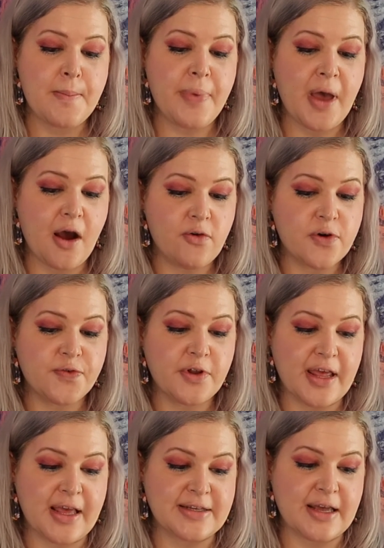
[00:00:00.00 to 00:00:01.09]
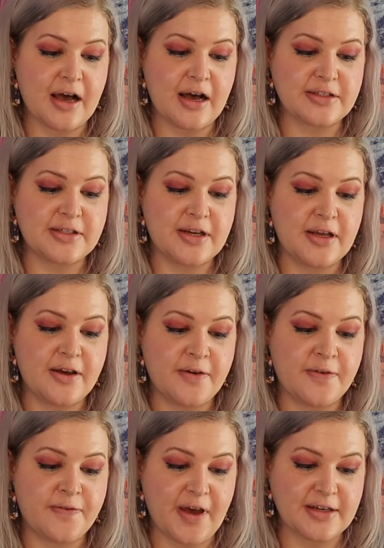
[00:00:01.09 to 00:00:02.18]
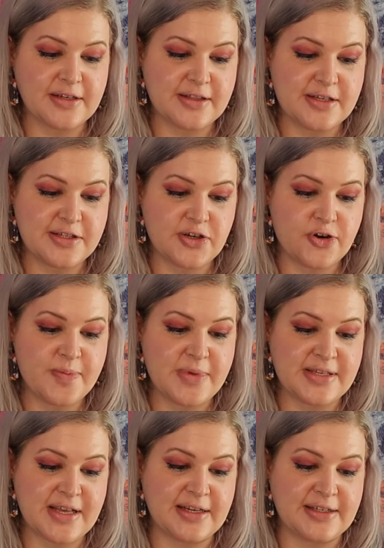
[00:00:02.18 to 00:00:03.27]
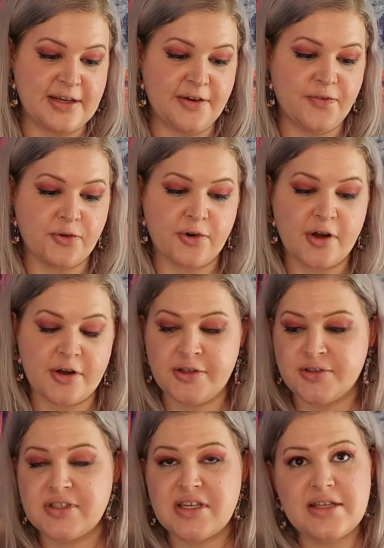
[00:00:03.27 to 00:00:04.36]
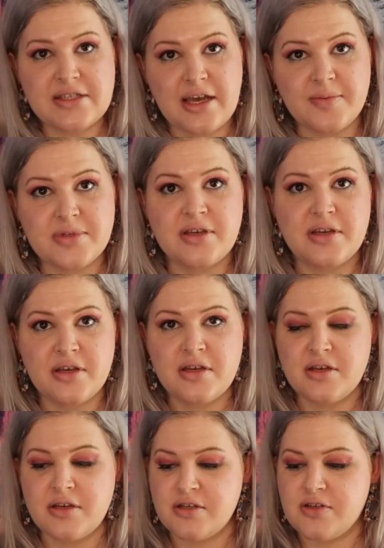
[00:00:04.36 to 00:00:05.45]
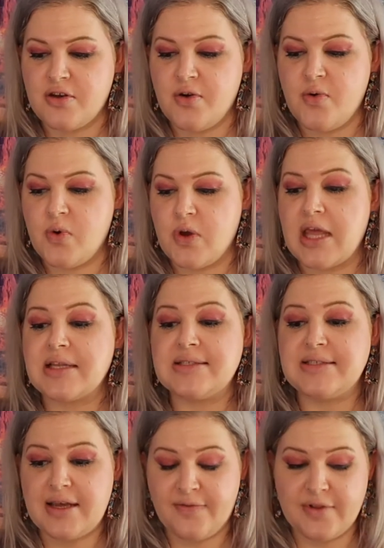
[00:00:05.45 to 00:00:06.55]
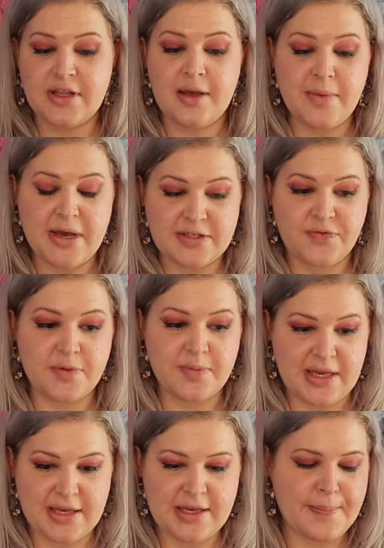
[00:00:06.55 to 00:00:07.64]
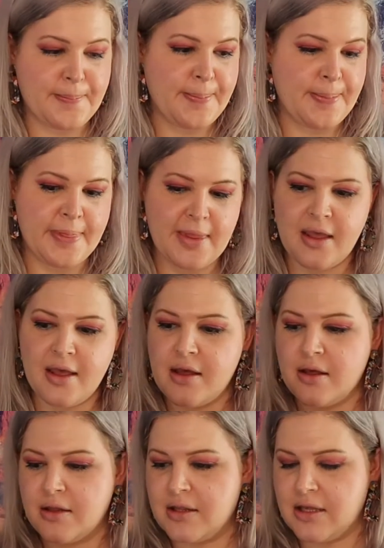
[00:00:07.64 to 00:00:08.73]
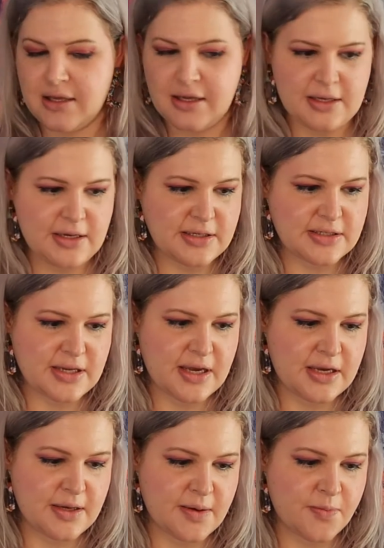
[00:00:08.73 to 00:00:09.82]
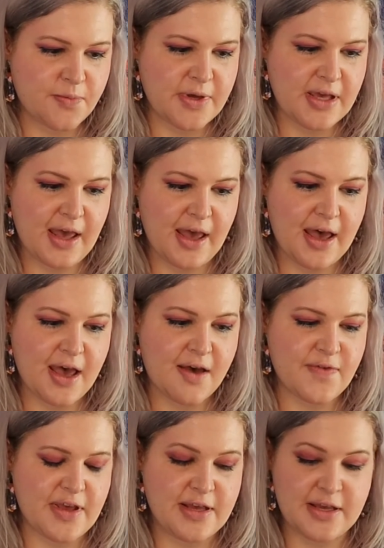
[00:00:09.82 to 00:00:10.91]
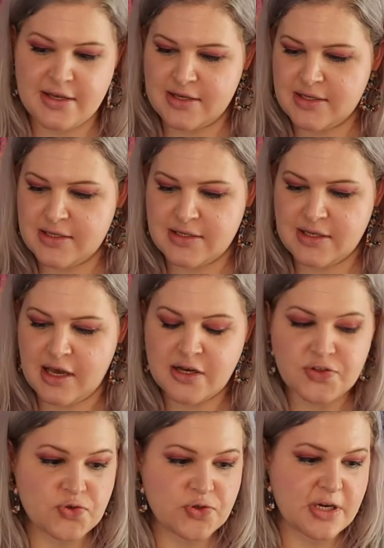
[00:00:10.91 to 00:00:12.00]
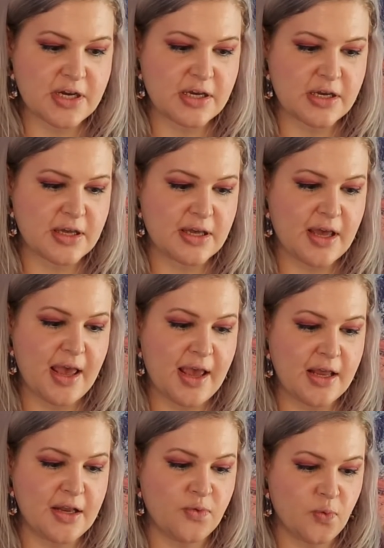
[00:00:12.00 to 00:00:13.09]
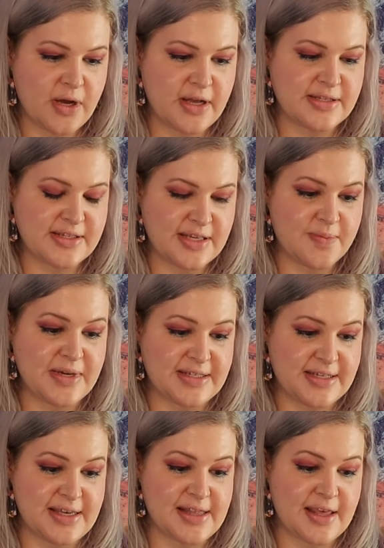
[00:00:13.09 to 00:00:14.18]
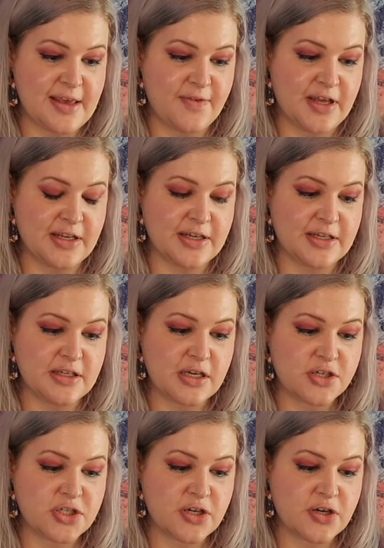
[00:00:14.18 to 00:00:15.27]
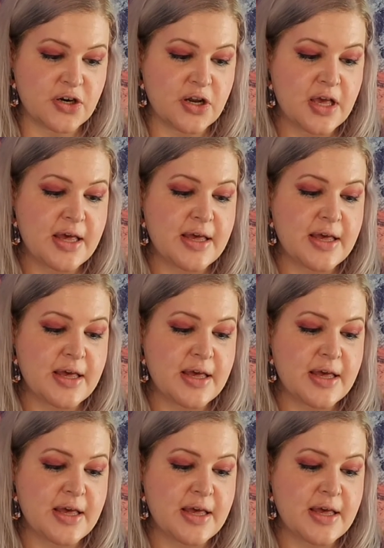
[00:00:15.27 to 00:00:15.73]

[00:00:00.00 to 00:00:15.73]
powerful antioxidant effect. This serum is ideal for all skin types. So definitely a must for me. The next item we have is Ultra 8-in-1 CBD Leave-In Conditioner.